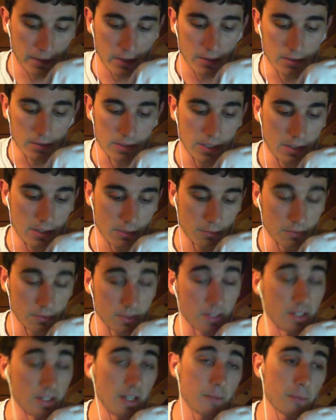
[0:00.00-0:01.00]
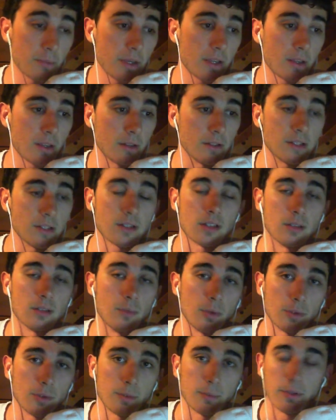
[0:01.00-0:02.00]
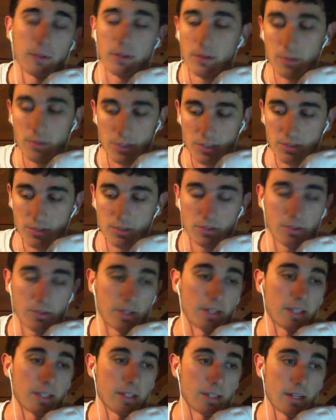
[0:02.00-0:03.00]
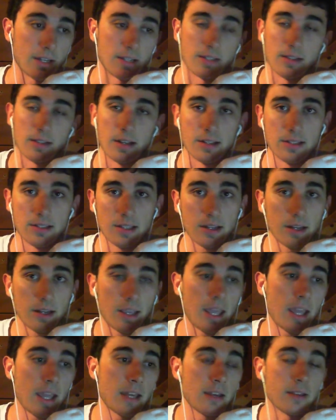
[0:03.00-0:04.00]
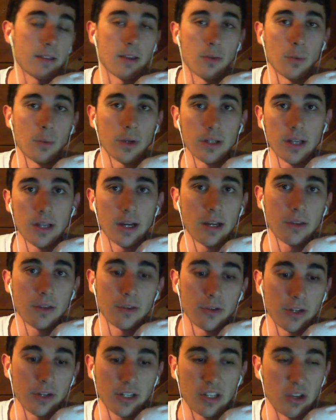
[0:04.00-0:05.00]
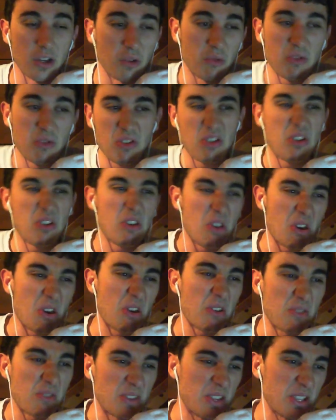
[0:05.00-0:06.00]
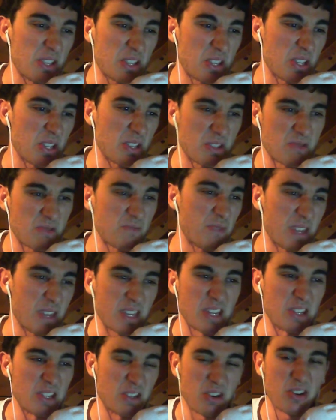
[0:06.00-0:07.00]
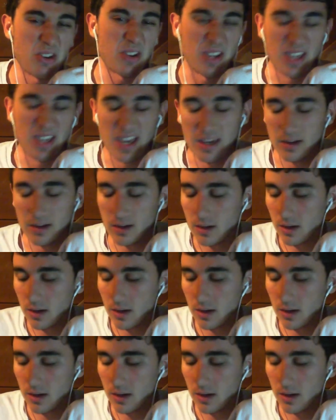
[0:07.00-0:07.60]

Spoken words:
Now, to nitpick, at least on the multiplayer, just so that I said I can, and that one guy on the internet can go, oh, he's just being a jerk again.